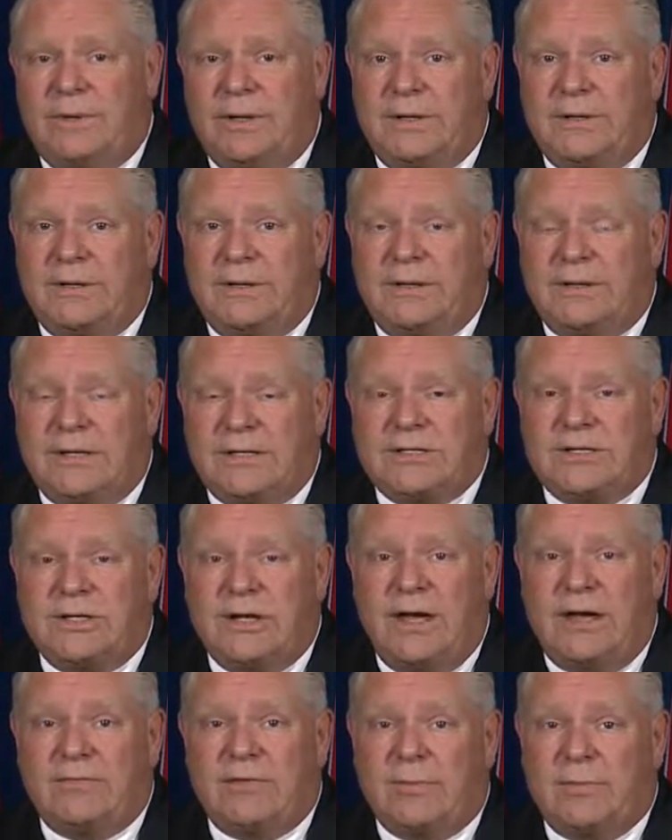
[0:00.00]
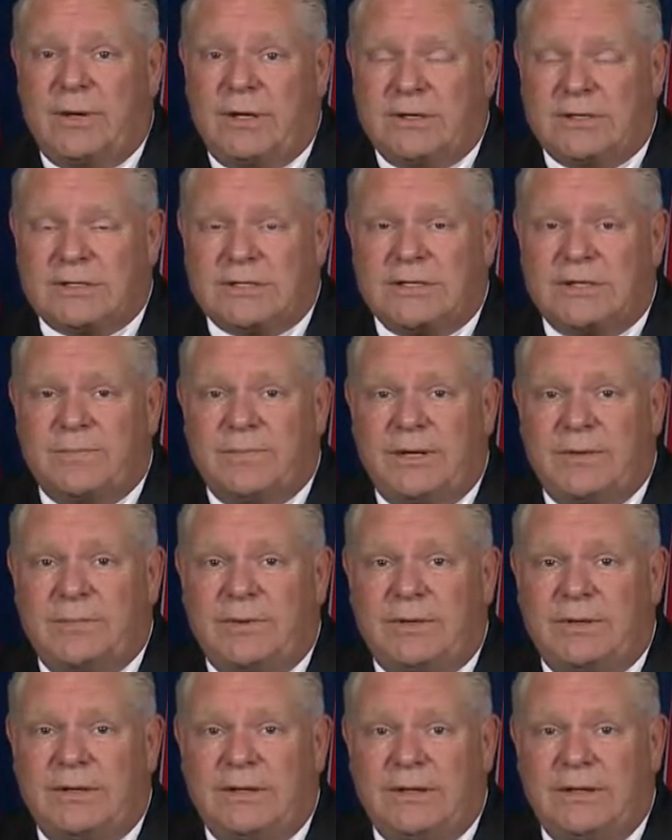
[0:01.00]
But at least you have the pulse of the
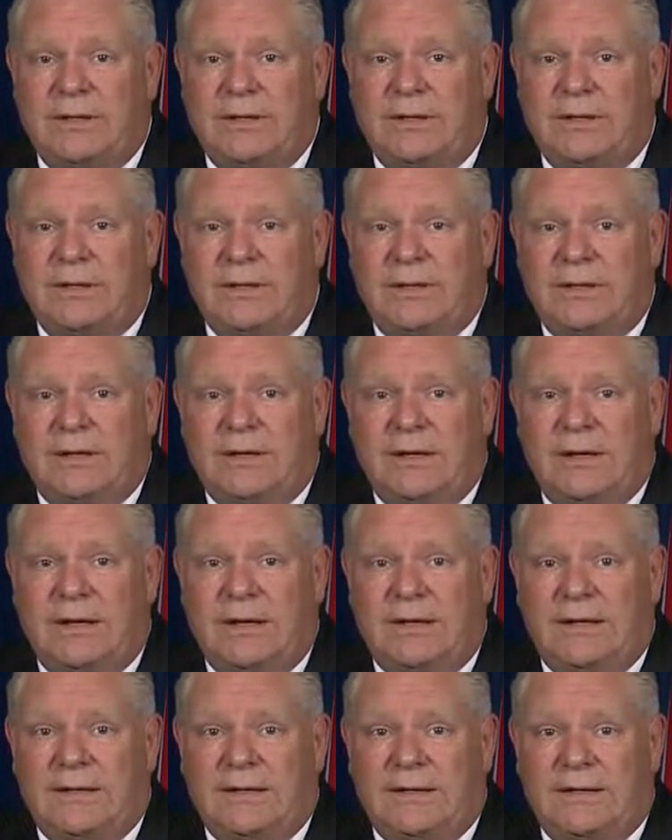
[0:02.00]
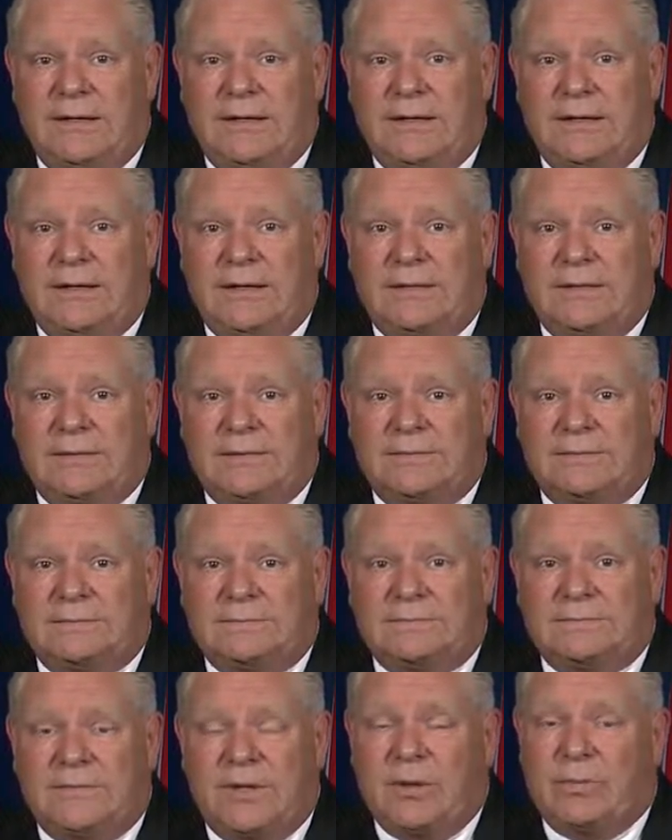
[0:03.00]
people, and uh,
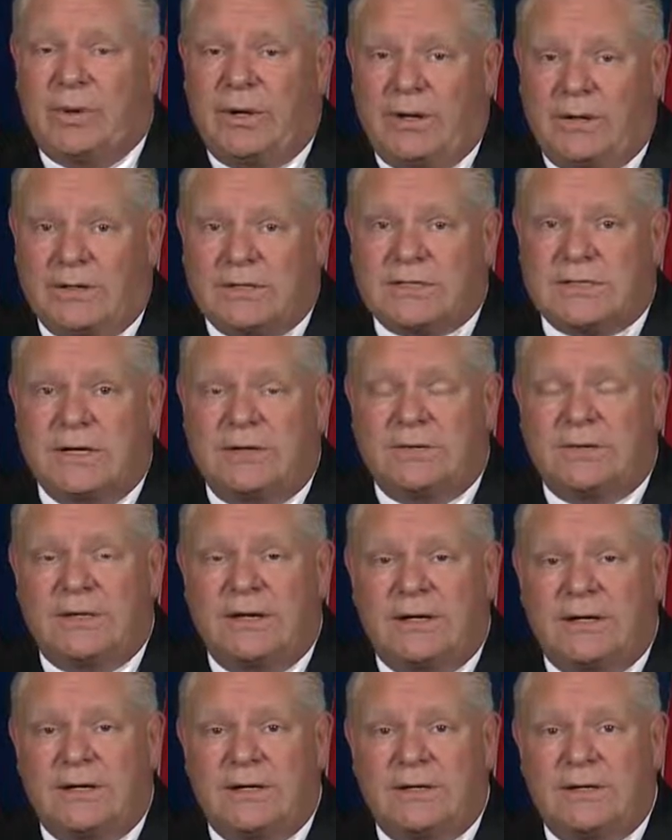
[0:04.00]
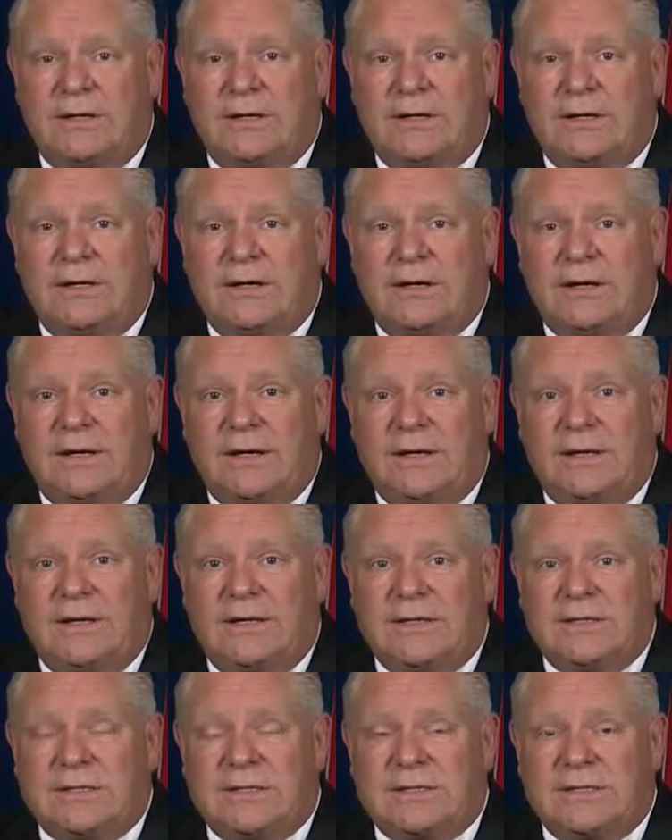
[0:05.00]
the pulse out there
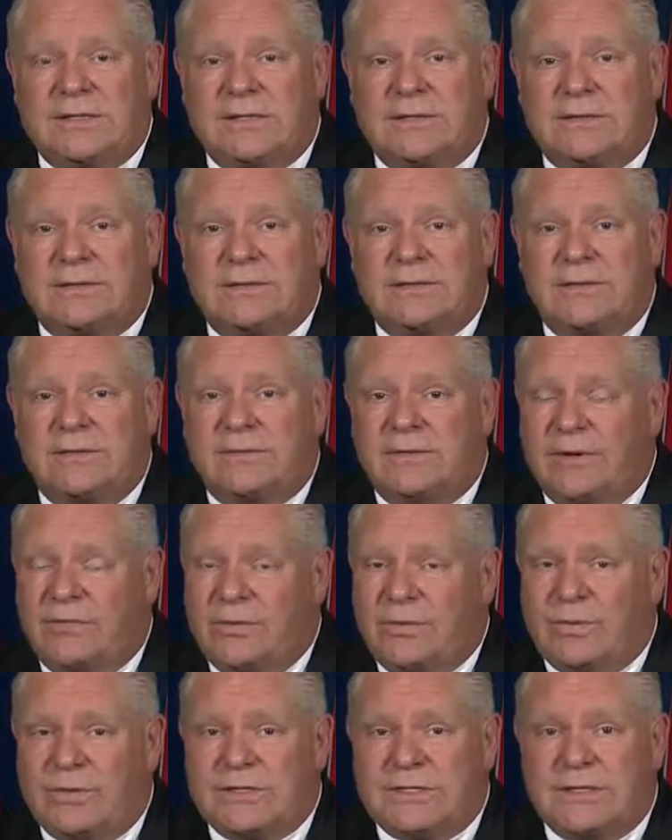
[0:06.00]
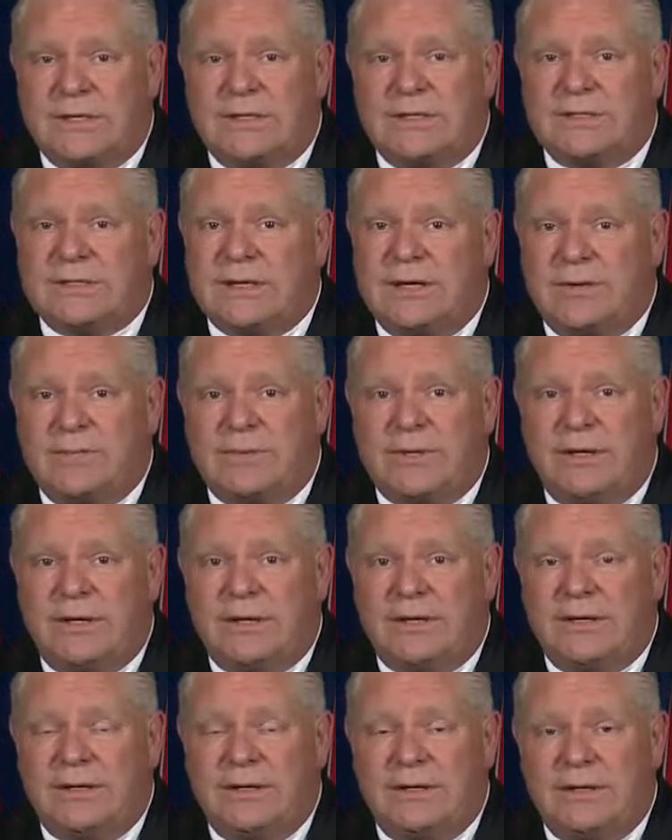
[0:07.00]
is everyone's saying the same
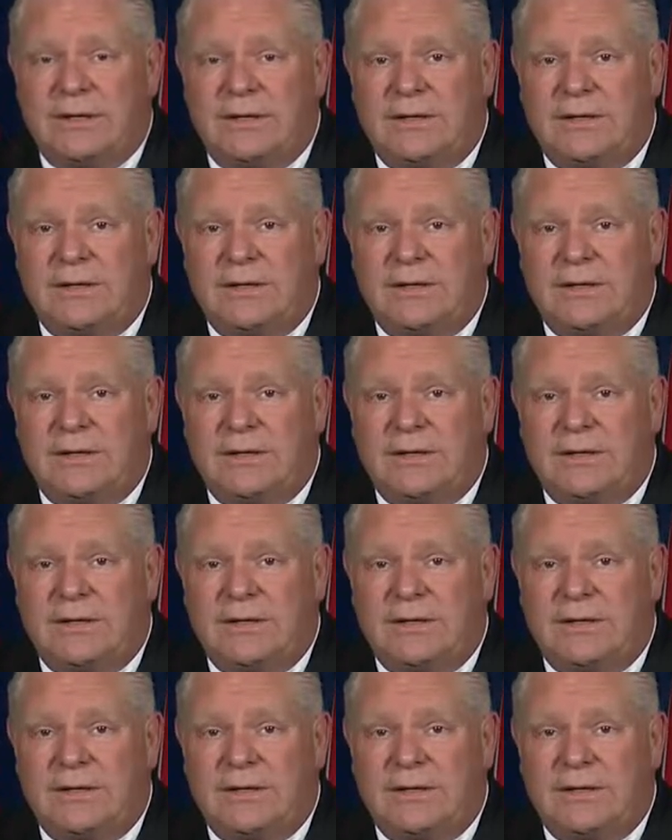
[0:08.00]
thing.